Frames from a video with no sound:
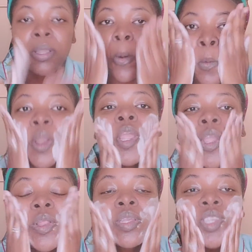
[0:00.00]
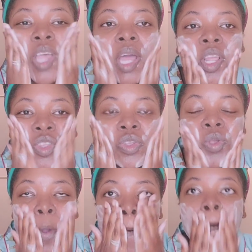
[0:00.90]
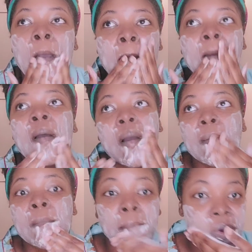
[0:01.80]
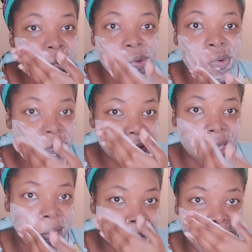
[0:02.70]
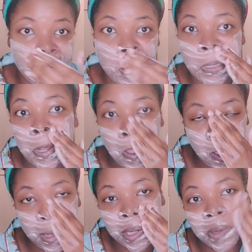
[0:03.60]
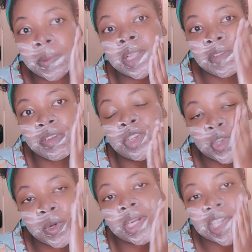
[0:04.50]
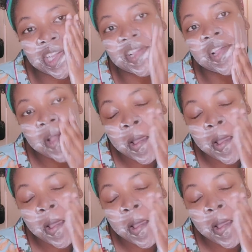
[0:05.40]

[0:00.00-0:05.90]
when he decided to move and live in Georgia.